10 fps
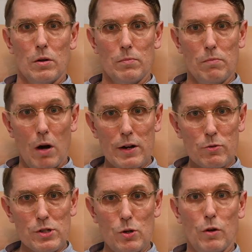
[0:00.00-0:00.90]

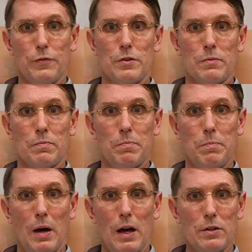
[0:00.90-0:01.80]
Microsoft
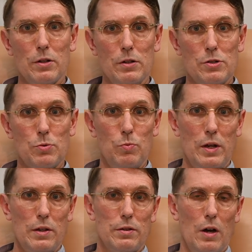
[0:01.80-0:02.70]
partnered
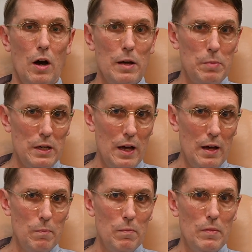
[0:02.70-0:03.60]
with
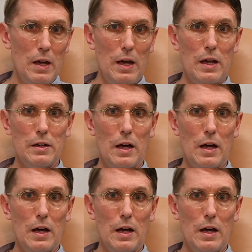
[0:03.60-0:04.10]
IBM and